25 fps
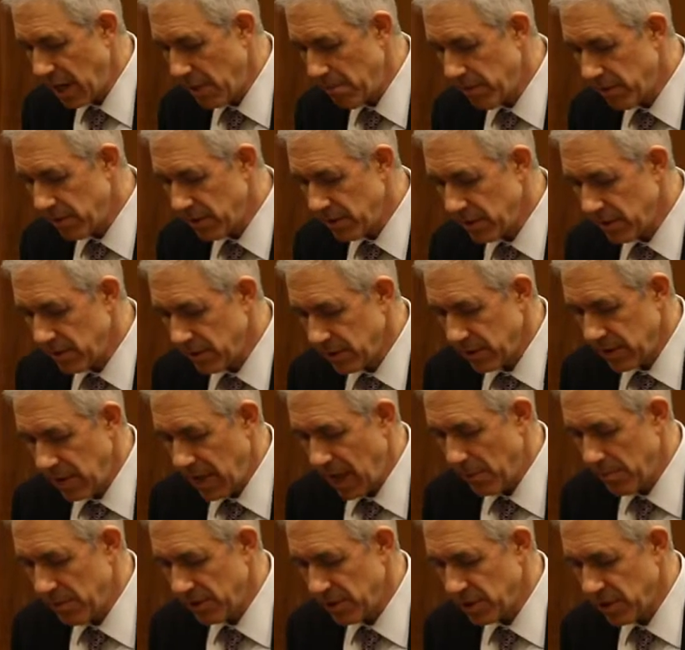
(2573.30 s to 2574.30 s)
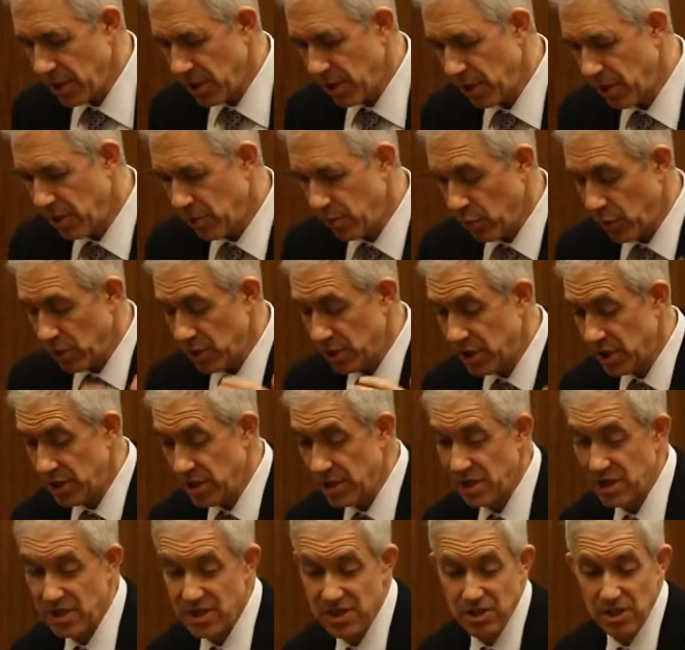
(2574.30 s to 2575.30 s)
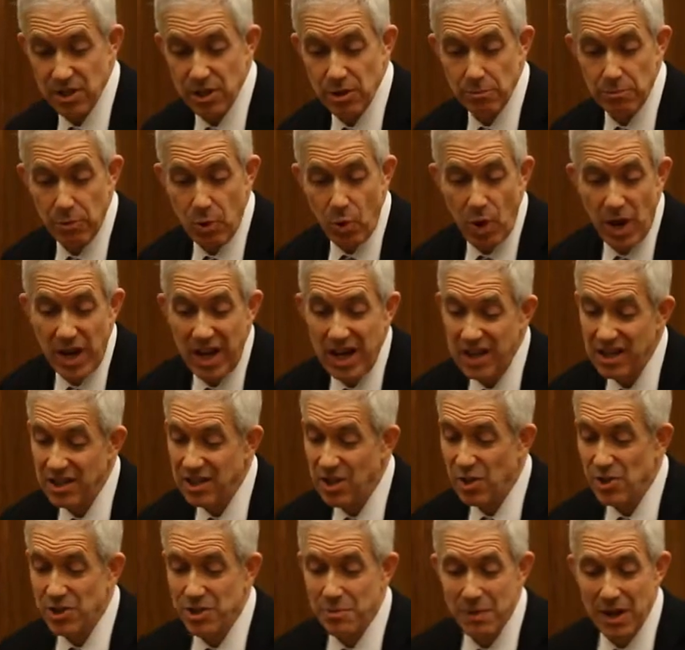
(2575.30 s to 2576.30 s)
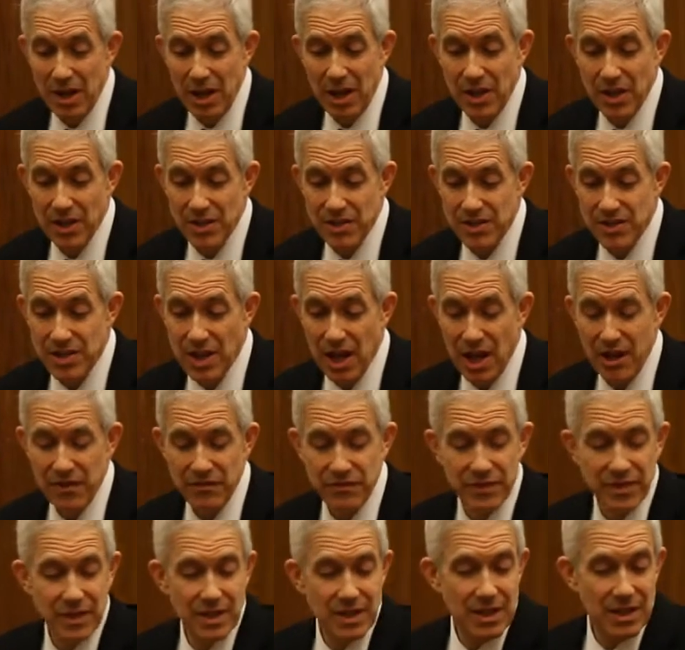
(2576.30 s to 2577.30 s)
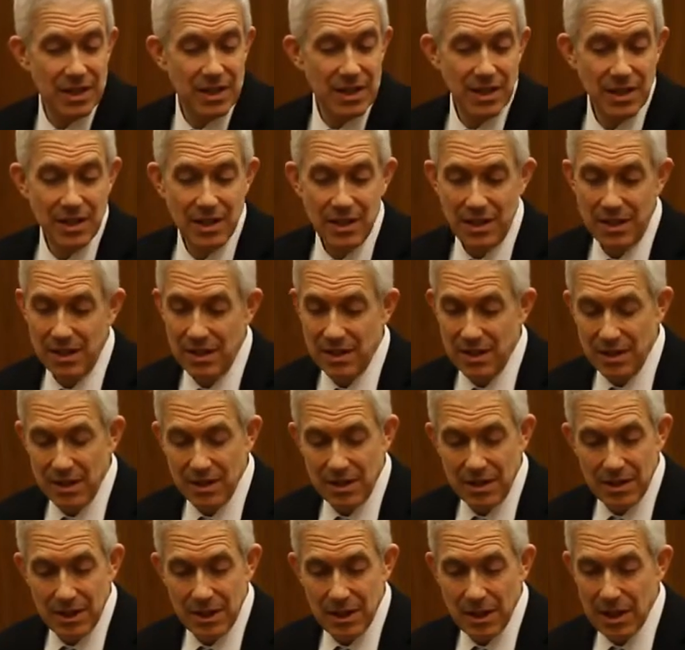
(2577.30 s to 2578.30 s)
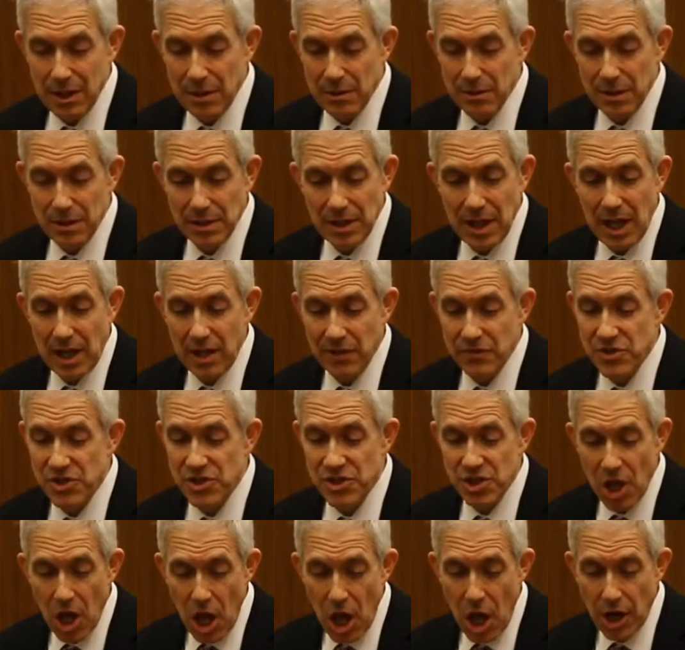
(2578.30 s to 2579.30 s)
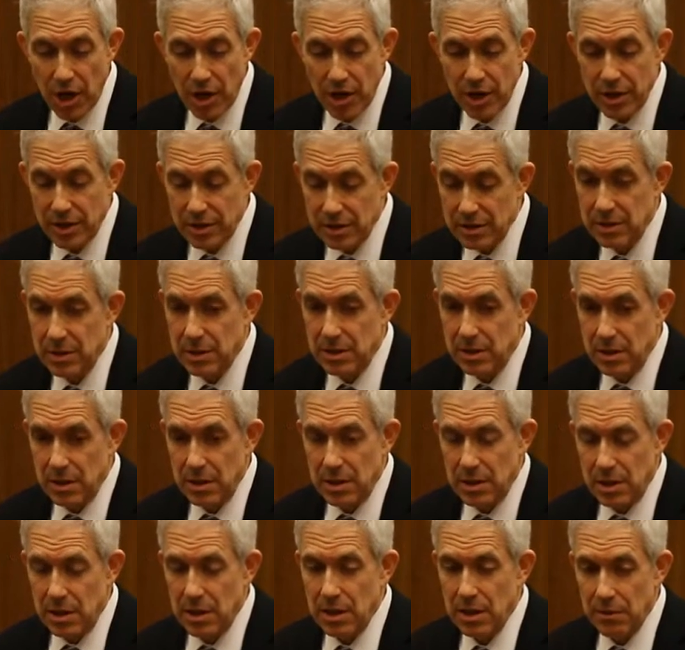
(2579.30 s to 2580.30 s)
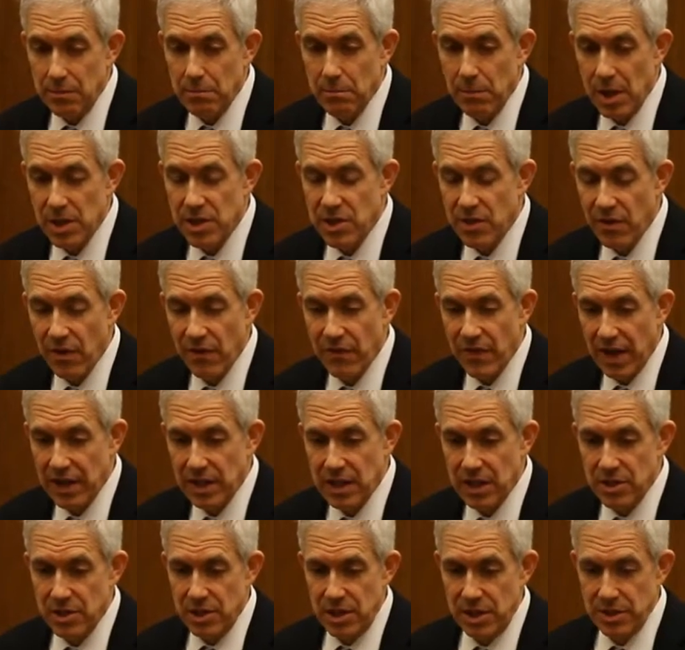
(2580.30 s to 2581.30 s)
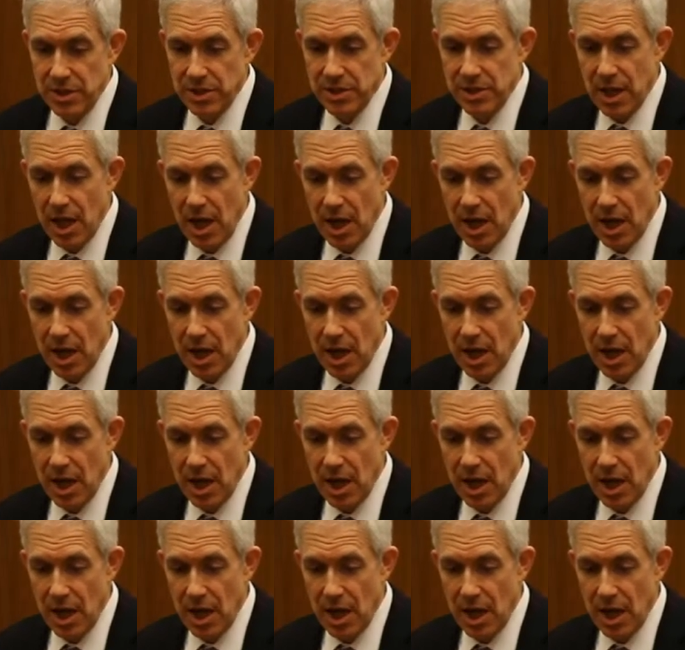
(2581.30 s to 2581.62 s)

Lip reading: temple episode when Jesus is a little boy. He knows about all this stuff. A lot of slaughter must have affected Jesus'